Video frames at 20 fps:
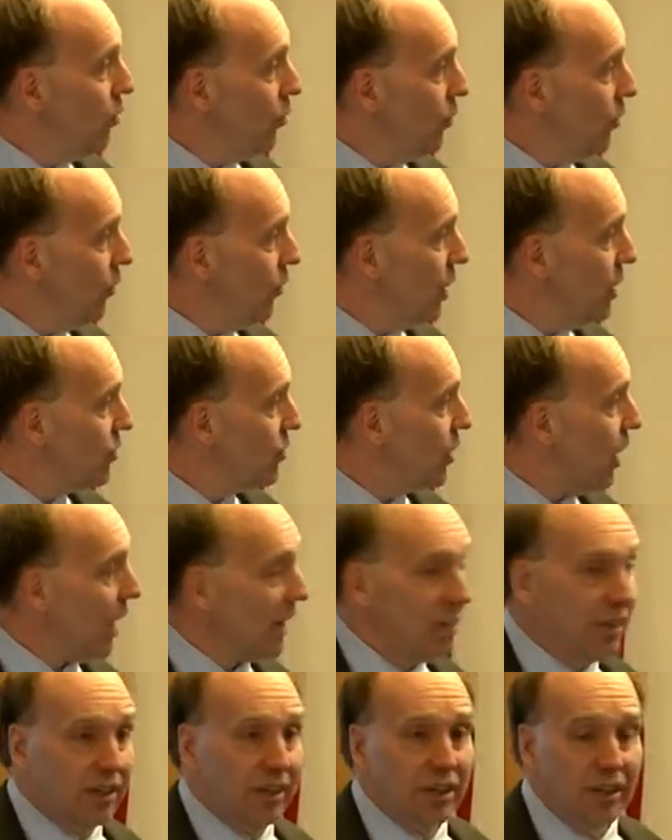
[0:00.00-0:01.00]
This
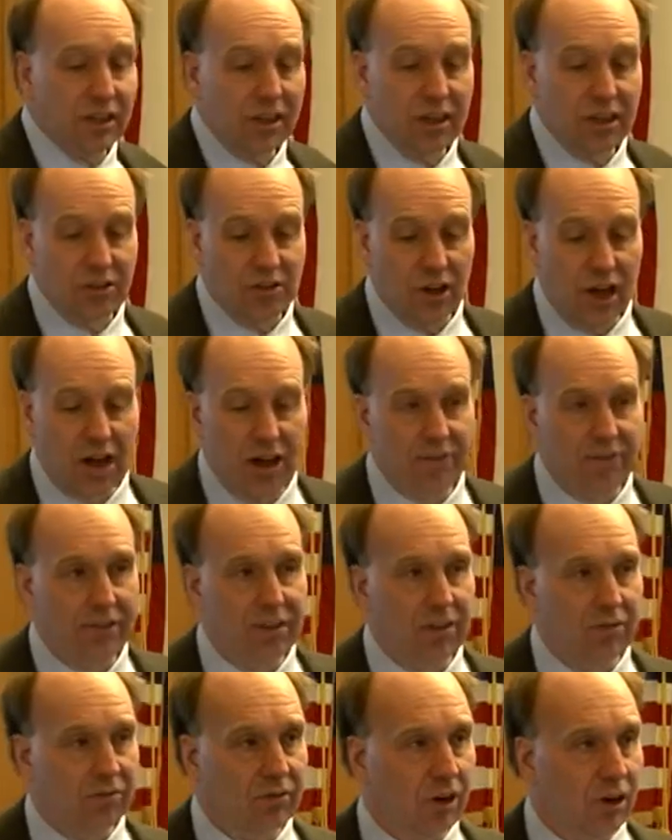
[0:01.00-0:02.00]
idea is often
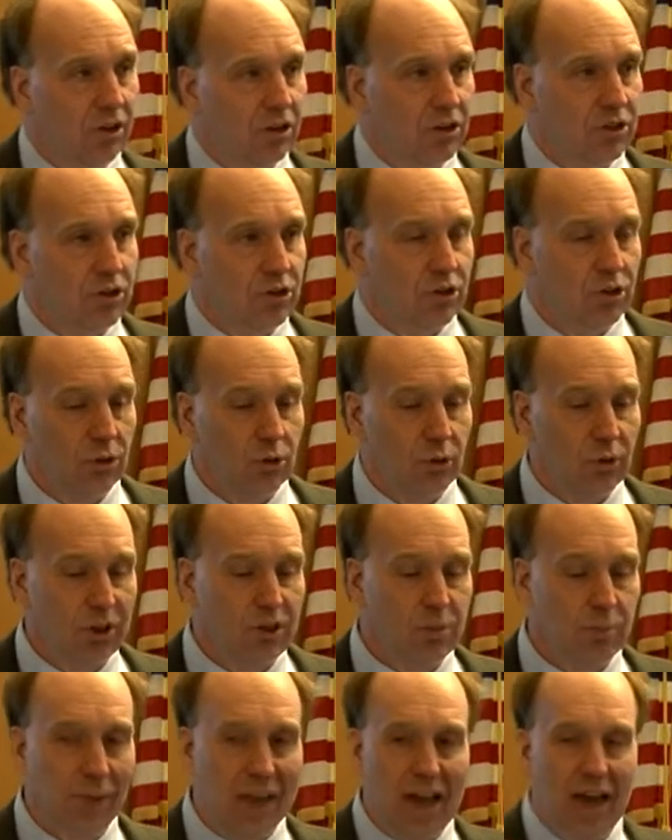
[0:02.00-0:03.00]
invoked to
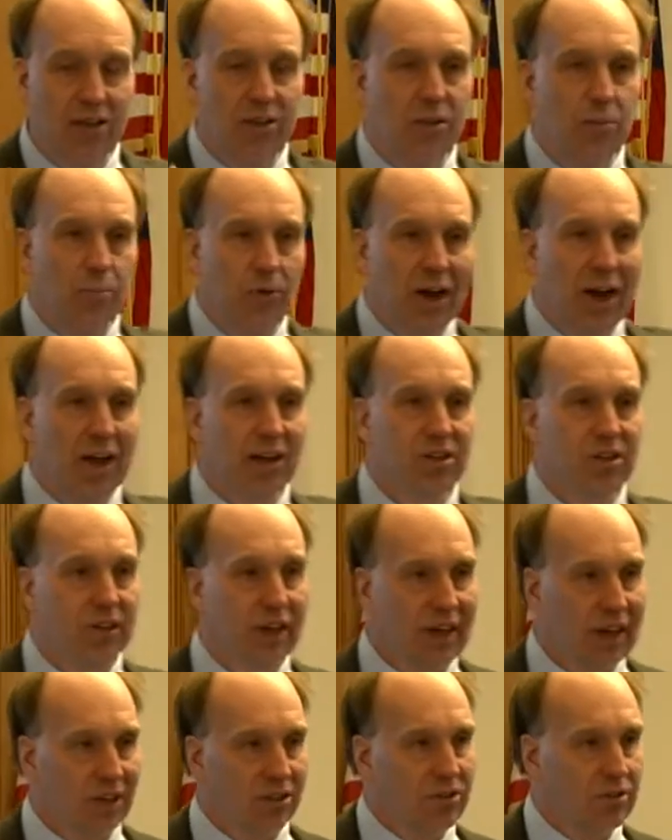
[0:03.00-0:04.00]
explain the
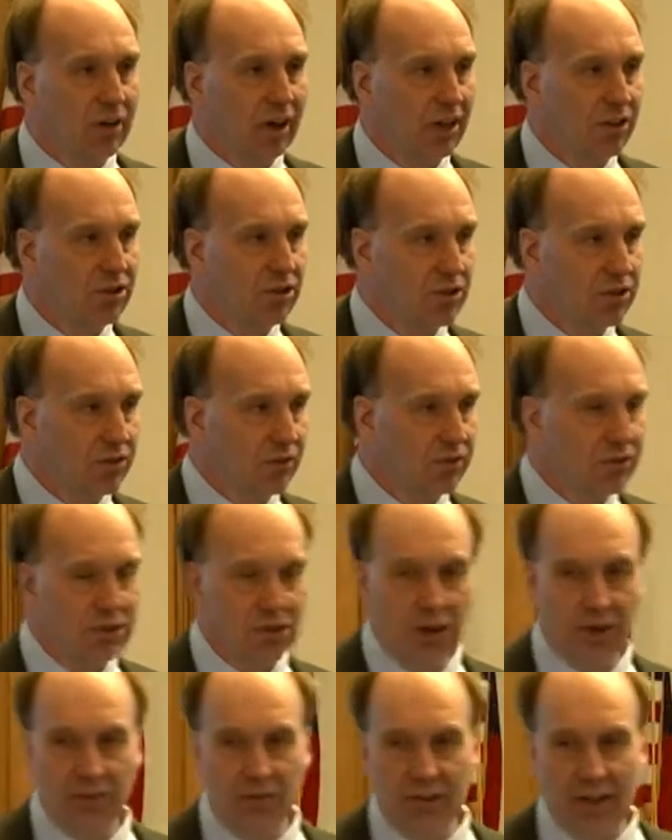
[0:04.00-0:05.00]
branch-like structures of
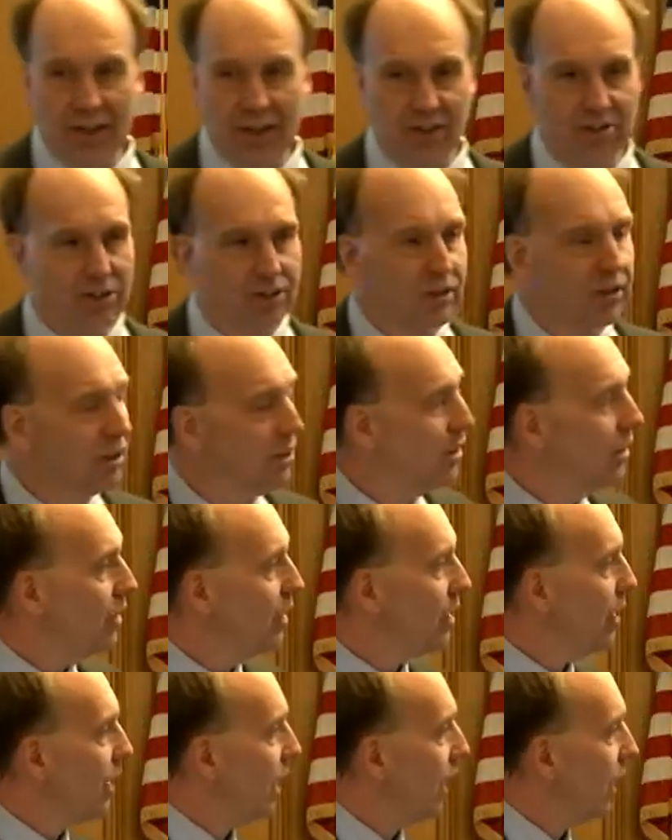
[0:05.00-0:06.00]
snowflakes.
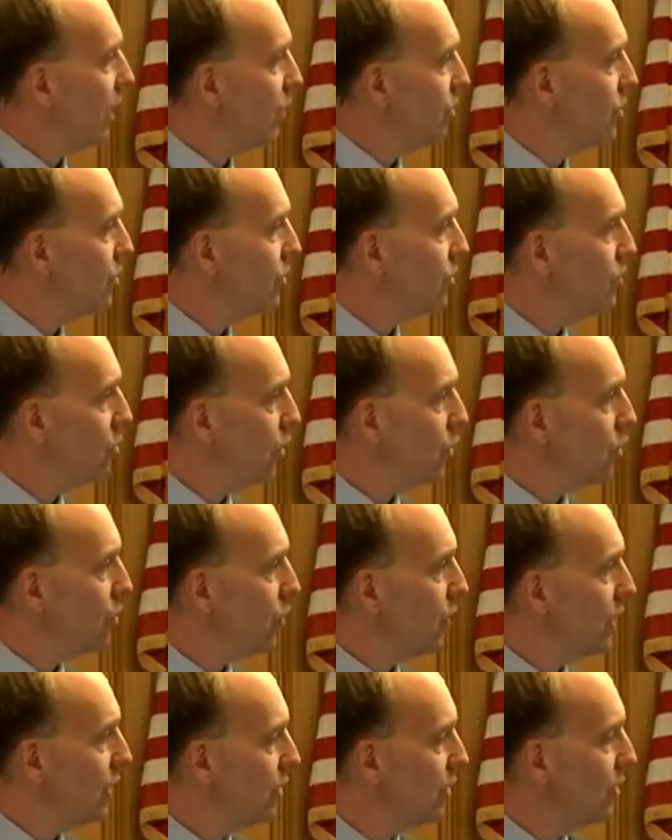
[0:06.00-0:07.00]
And so you
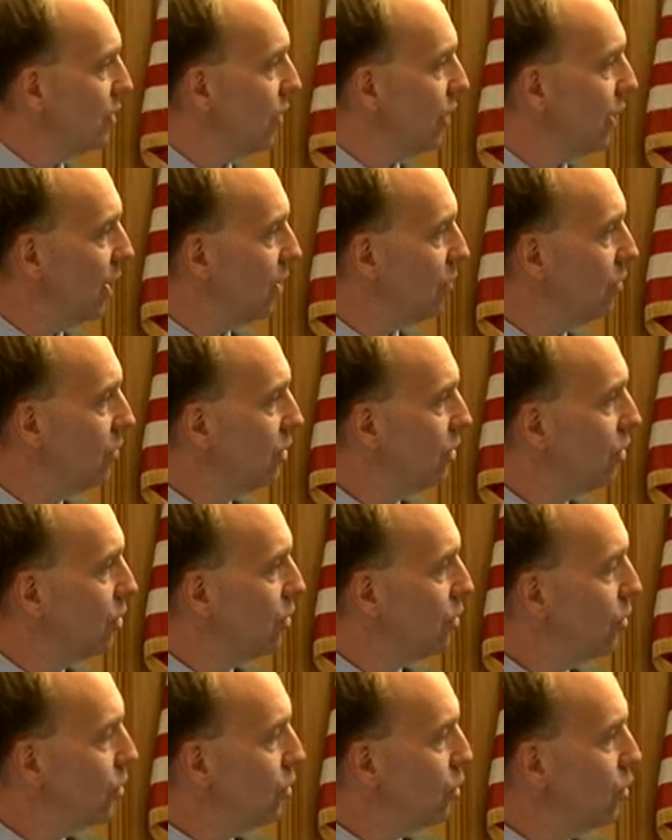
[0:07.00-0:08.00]
can, uh,
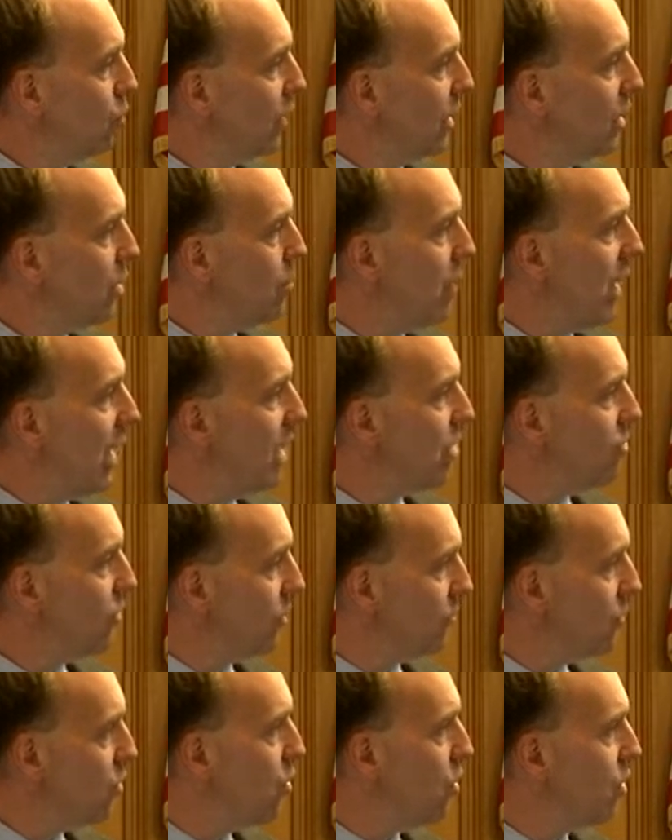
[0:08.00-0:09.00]
you can imagine,
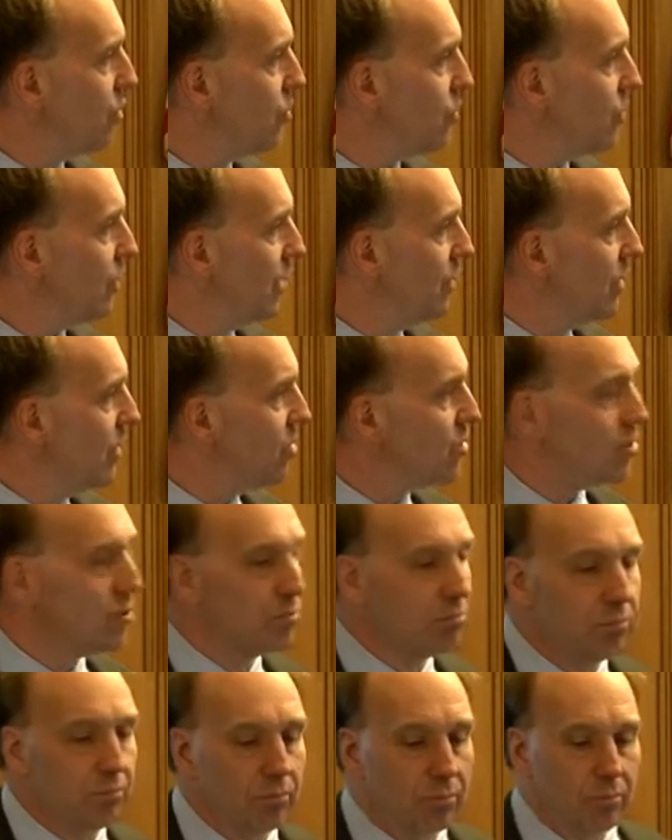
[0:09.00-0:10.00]
of course, in this
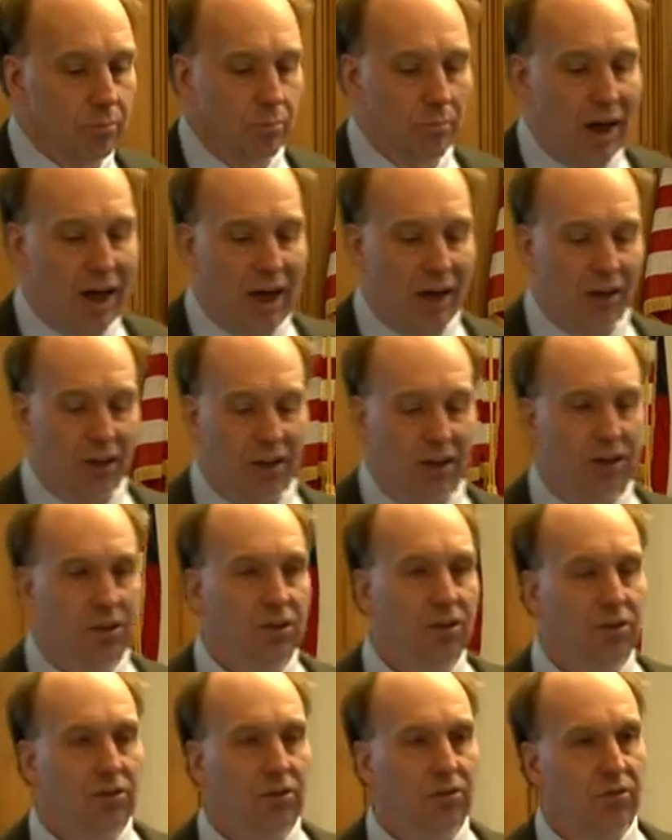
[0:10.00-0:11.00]
model,
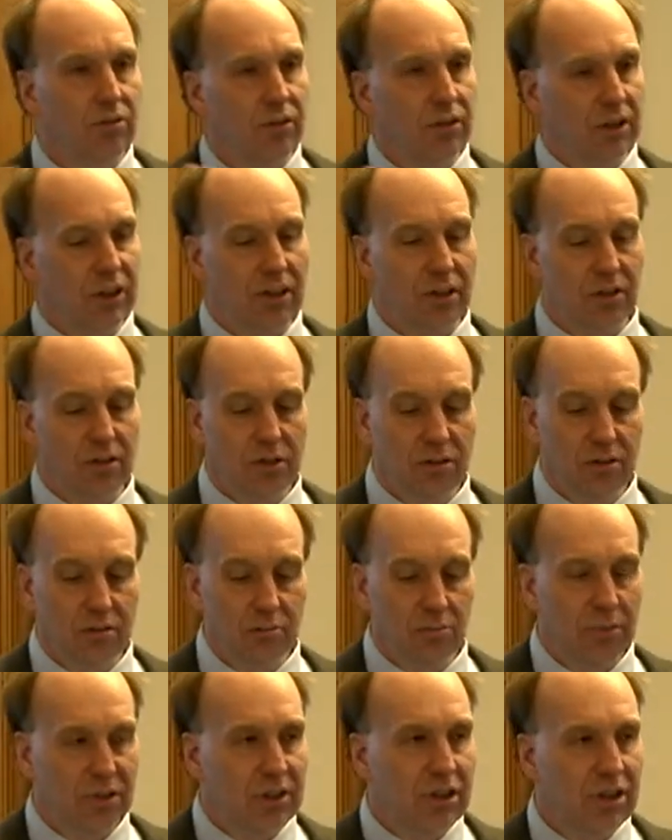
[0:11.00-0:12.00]
the
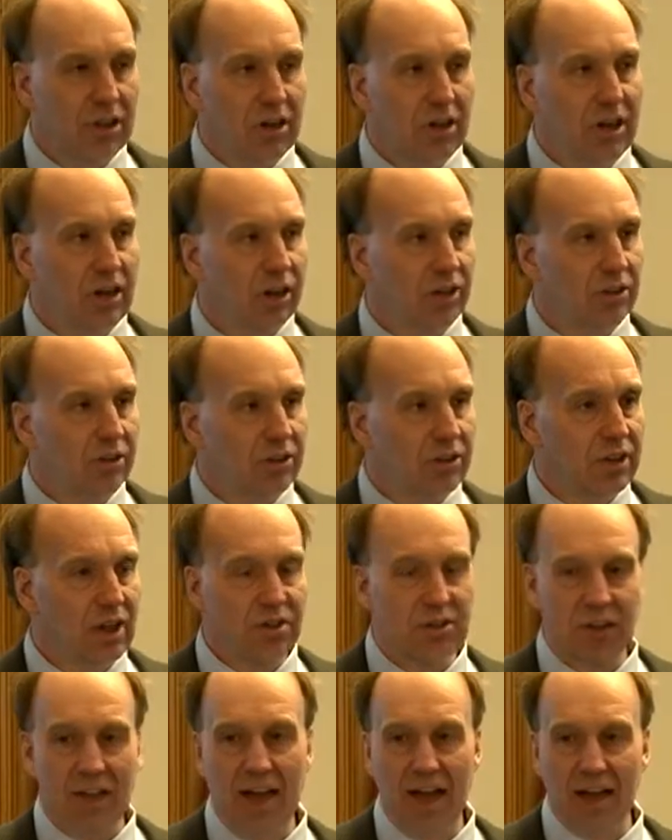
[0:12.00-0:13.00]
material
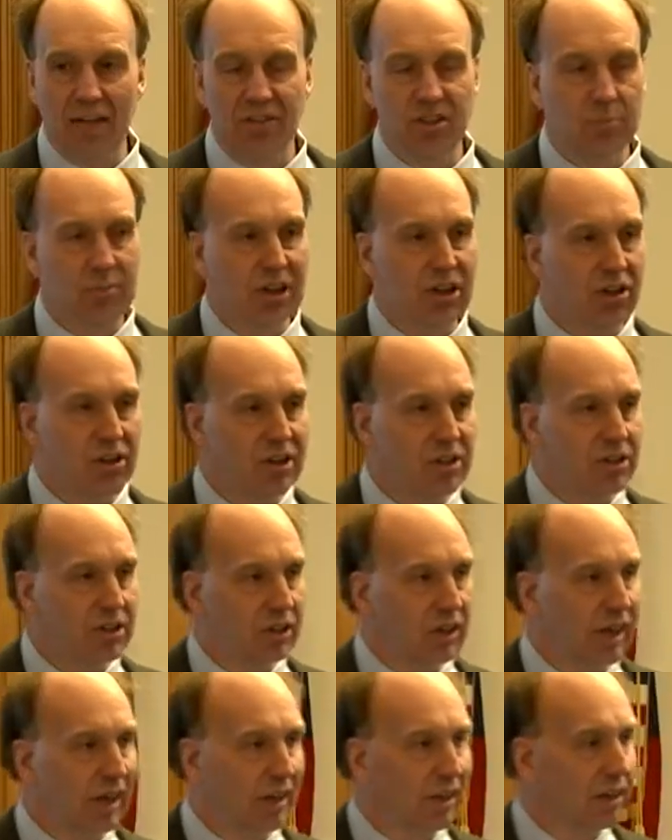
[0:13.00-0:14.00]
doesn't have to be
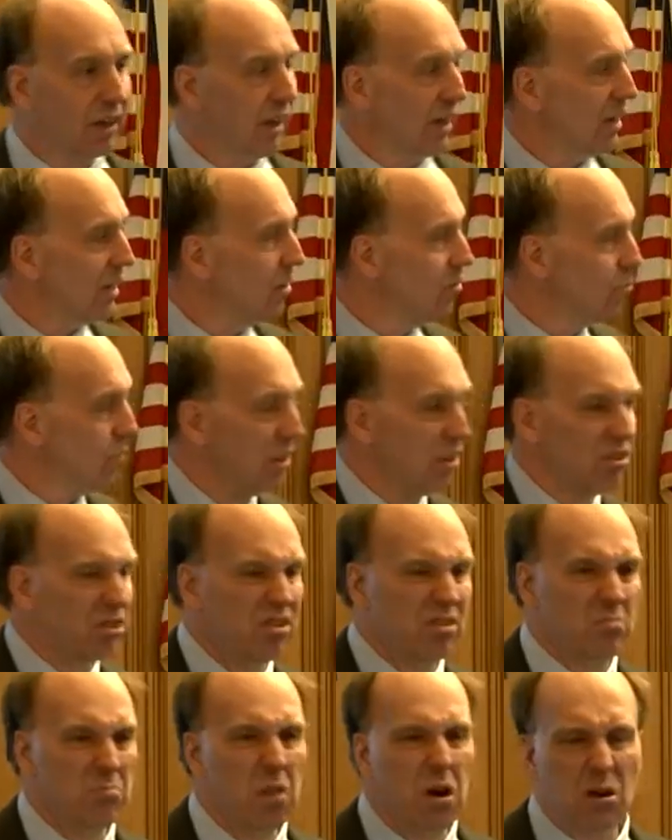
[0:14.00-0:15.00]
crystalline. It can be
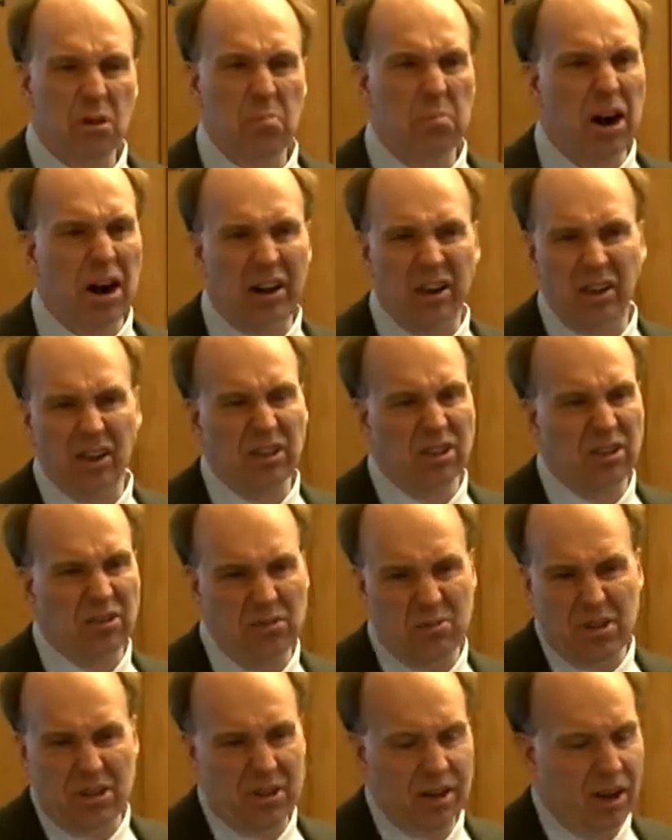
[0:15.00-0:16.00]
smoke
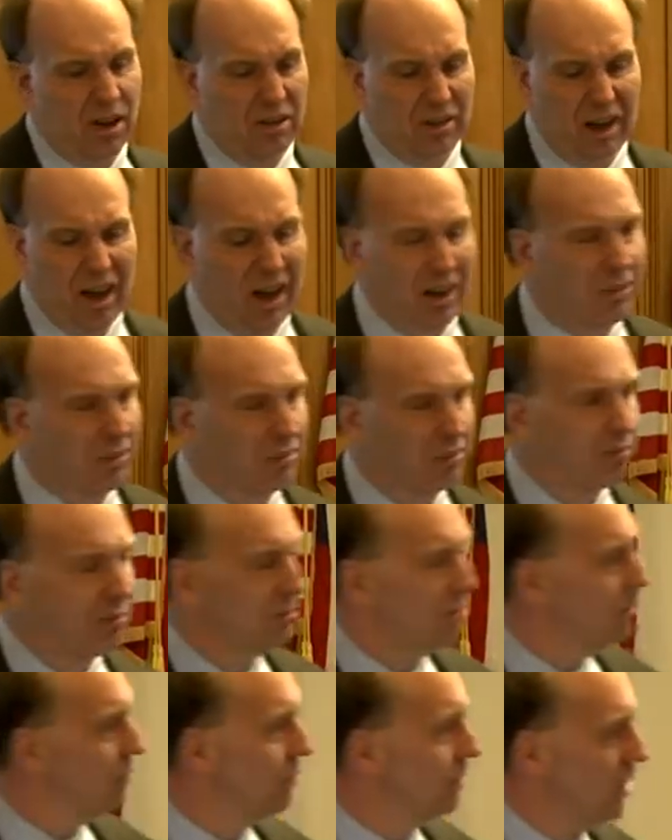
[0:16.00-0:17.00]
particles, which are not,
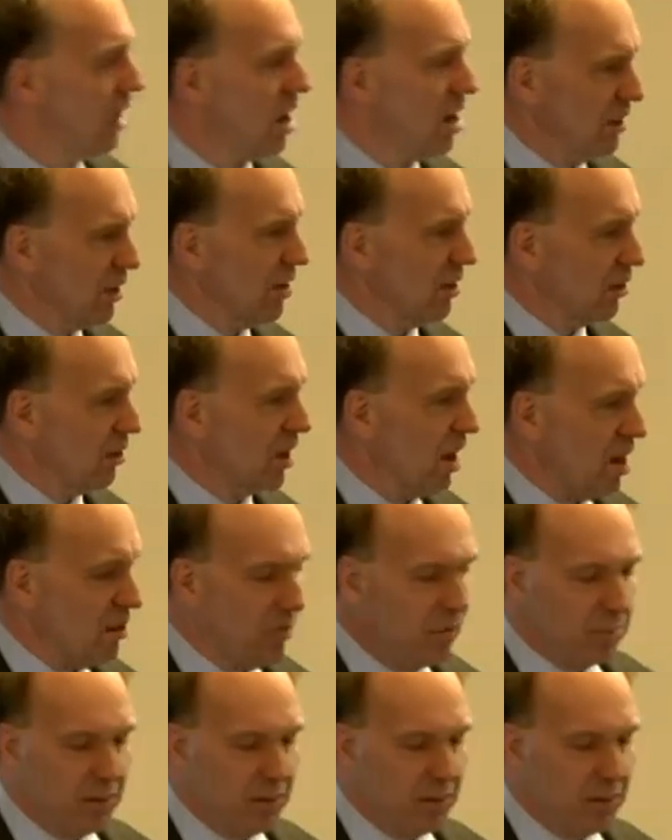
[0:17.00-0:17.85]
car you know, carbon